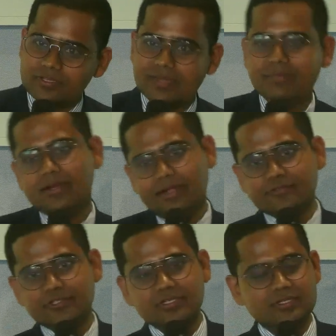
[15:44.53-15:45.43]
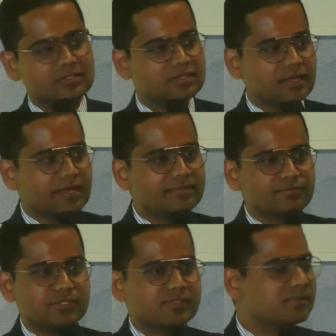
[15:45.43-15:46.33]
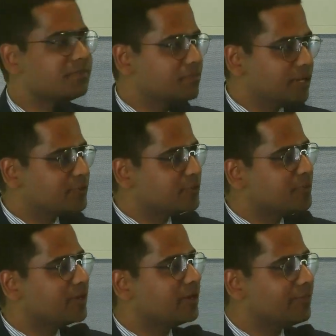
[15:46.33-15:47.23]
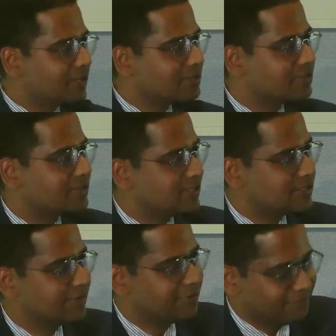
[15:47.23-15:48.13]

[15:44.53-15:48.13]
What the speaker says: and attention, and again, just a pleasure to be here. Thanks, ICFA.